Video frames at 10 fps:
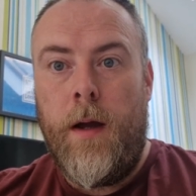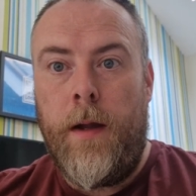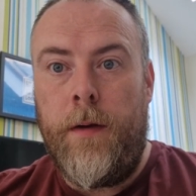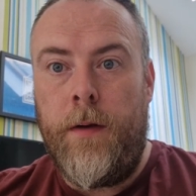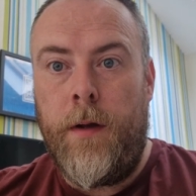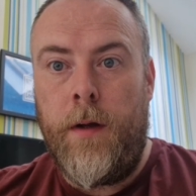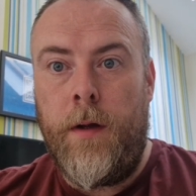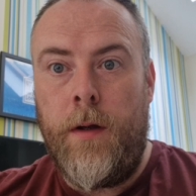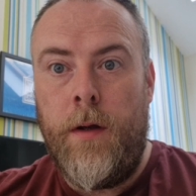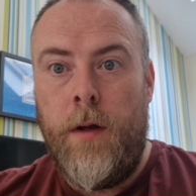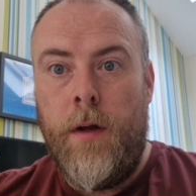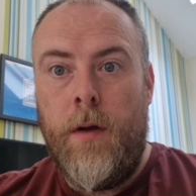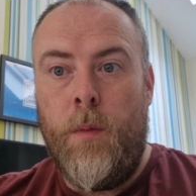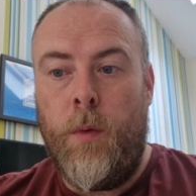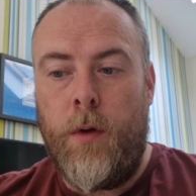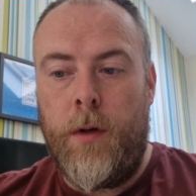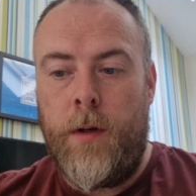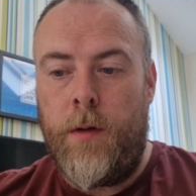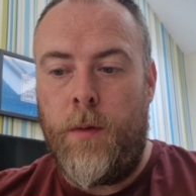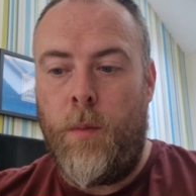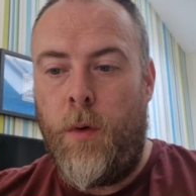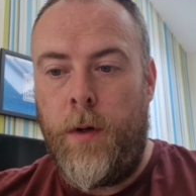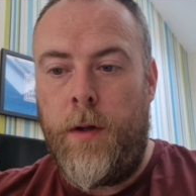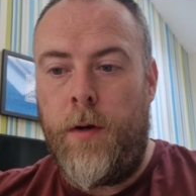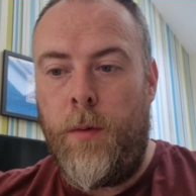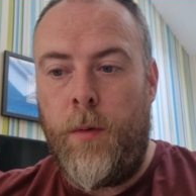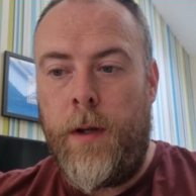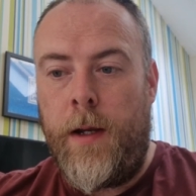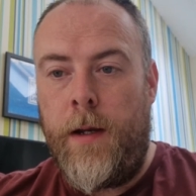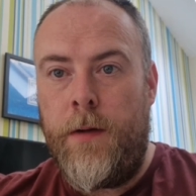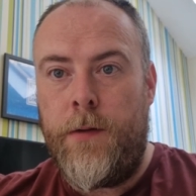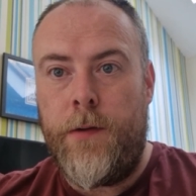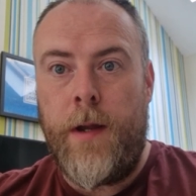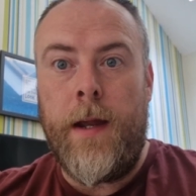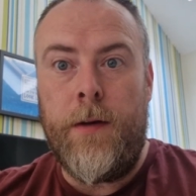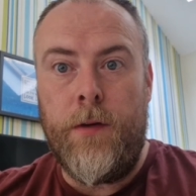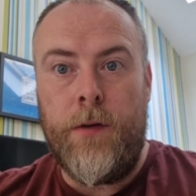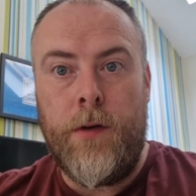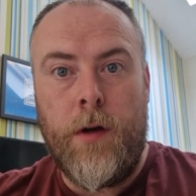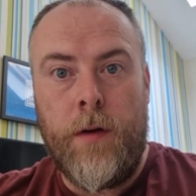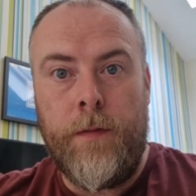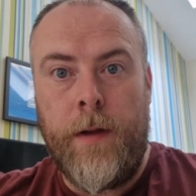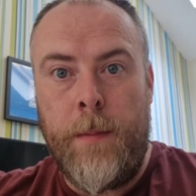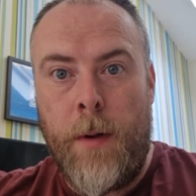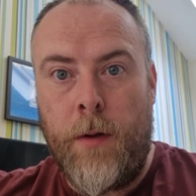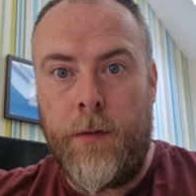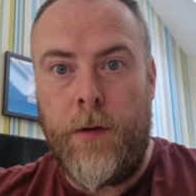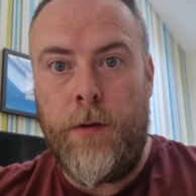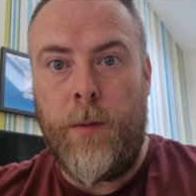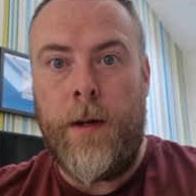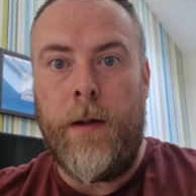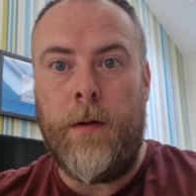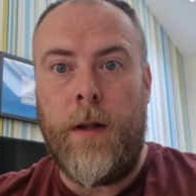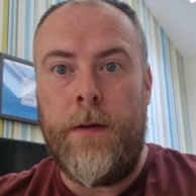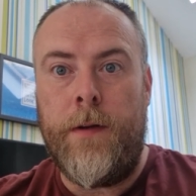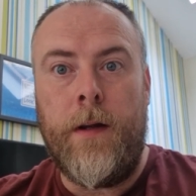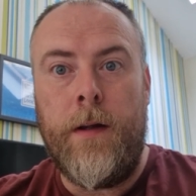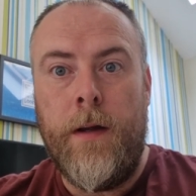and I'm going to walk you through the stages of the Marsden to Edale Classic